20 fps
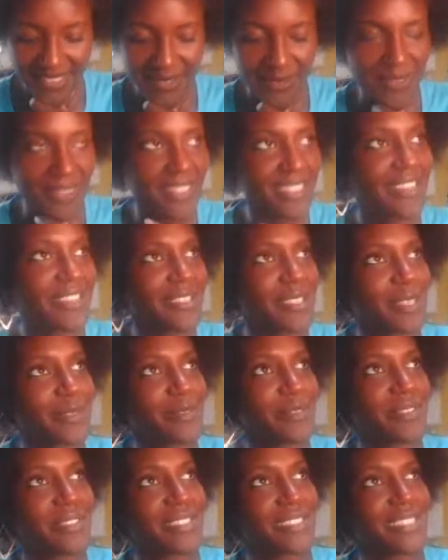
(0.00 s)
really her
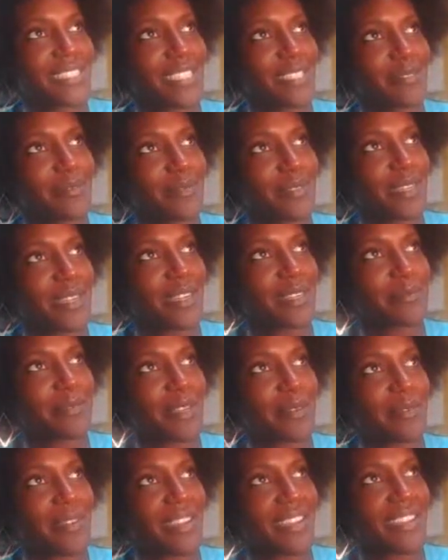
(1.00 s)
name's gonna slip out
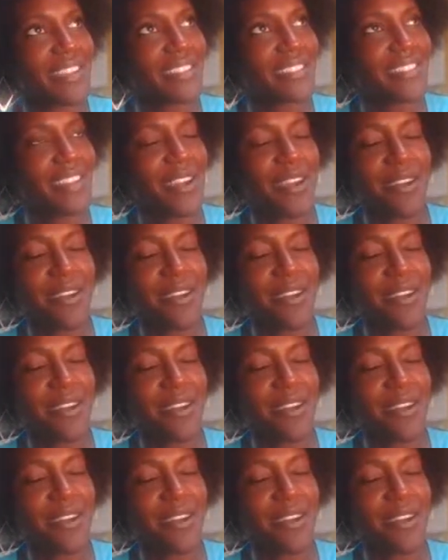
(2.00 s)
my mind.